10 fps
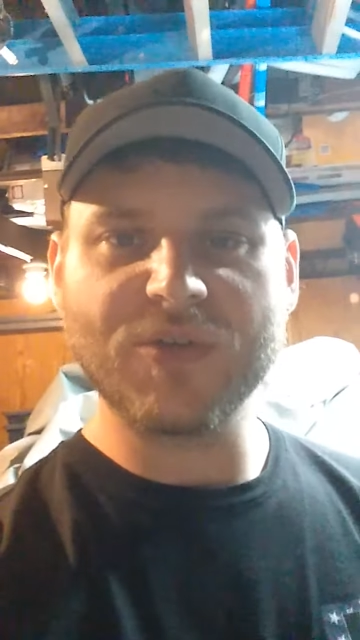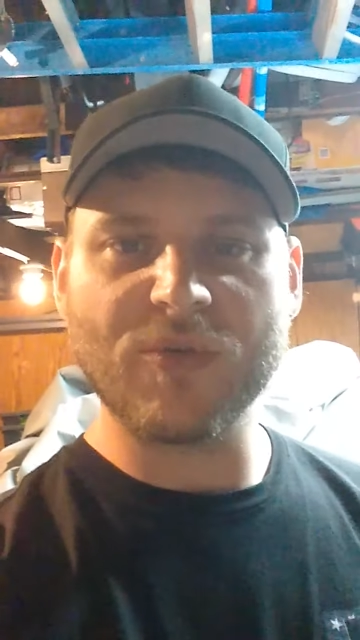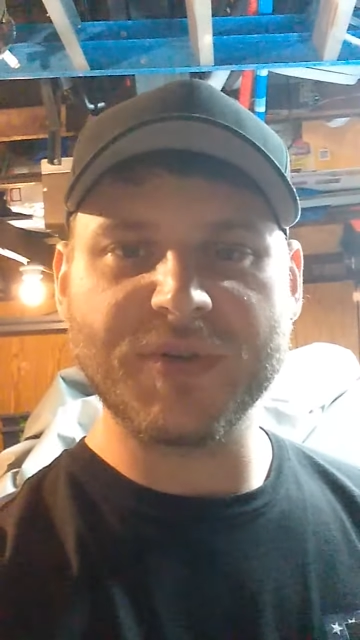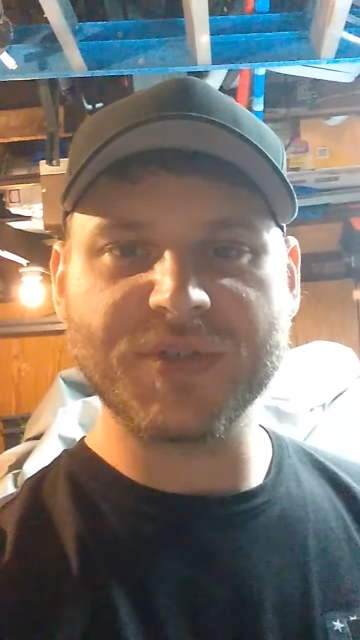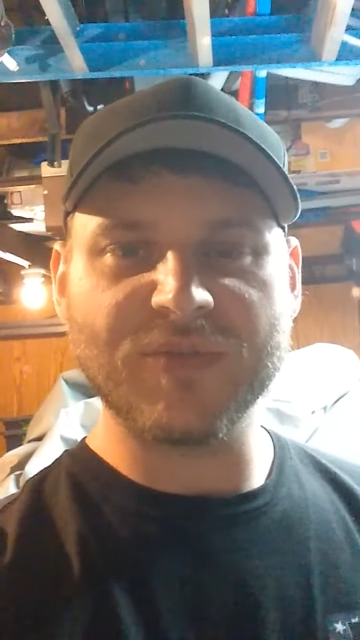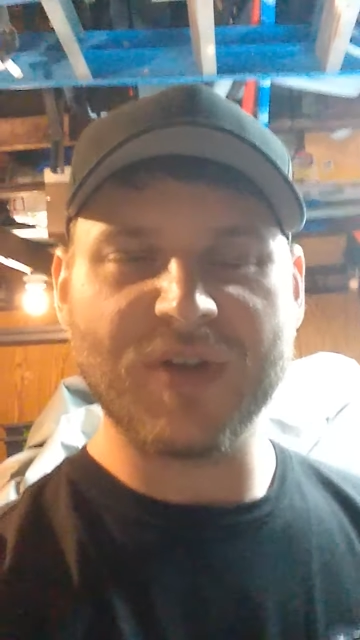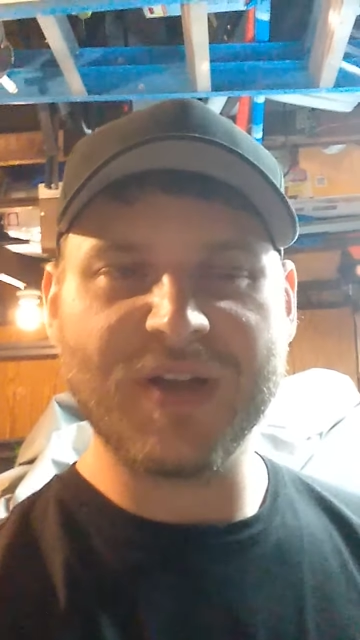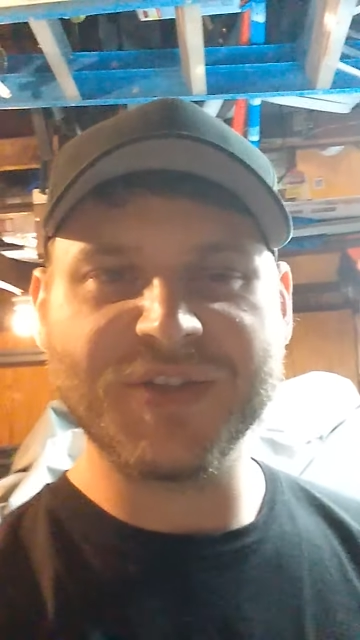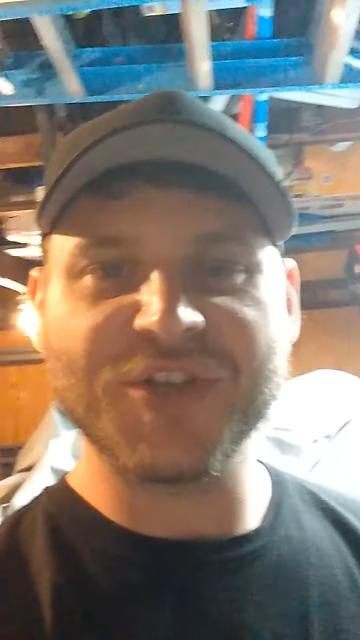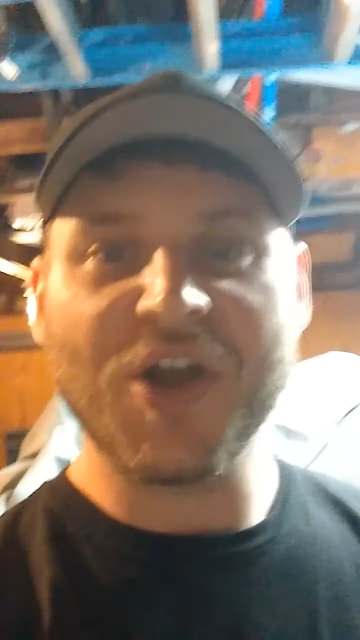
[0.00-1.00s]
Corey's
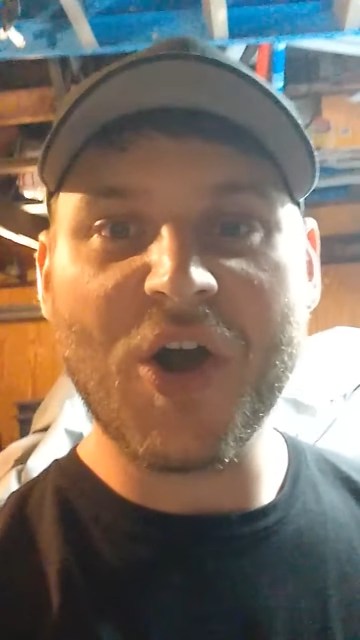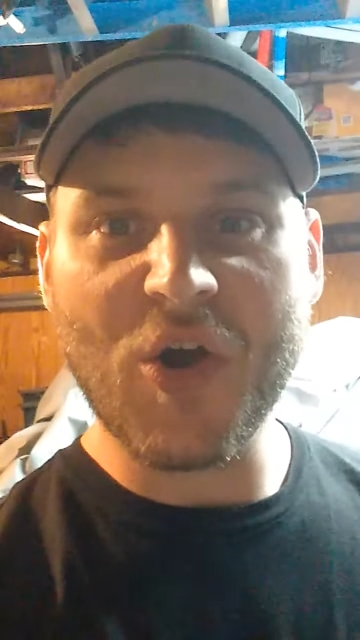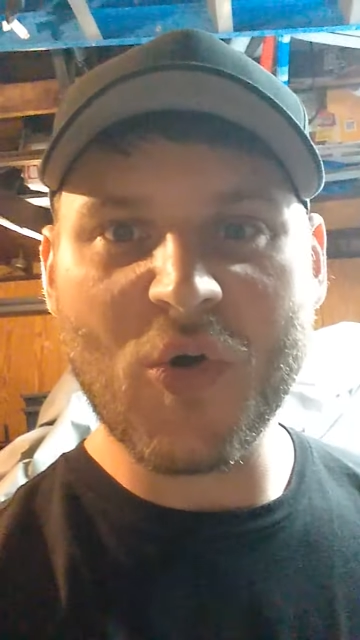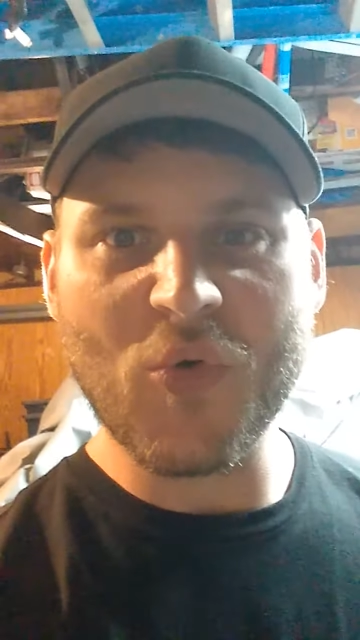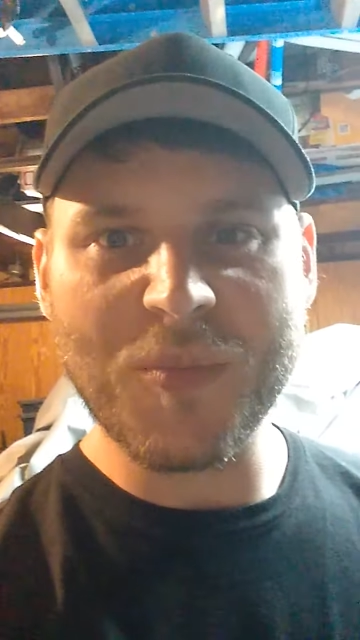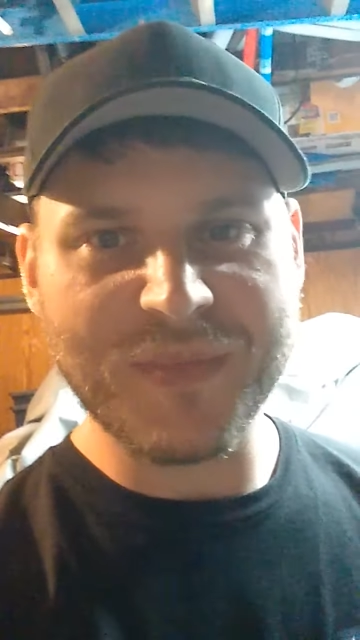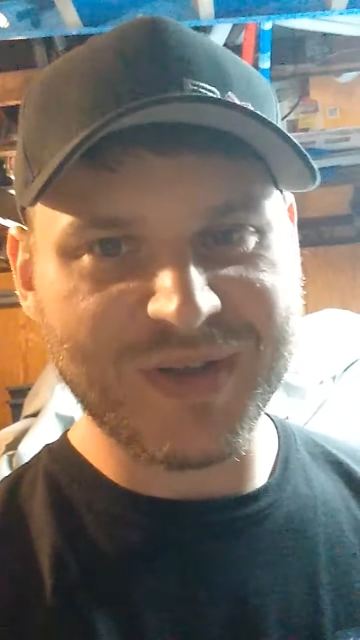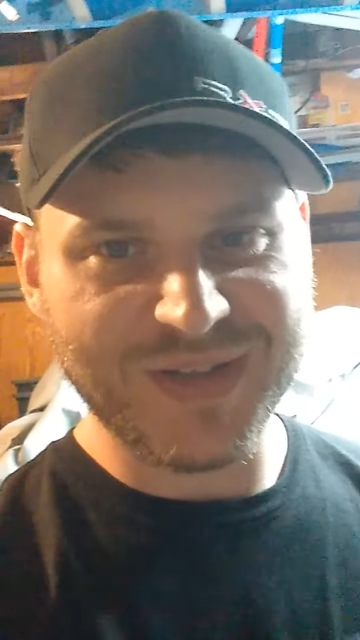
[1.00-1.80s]
Garage, home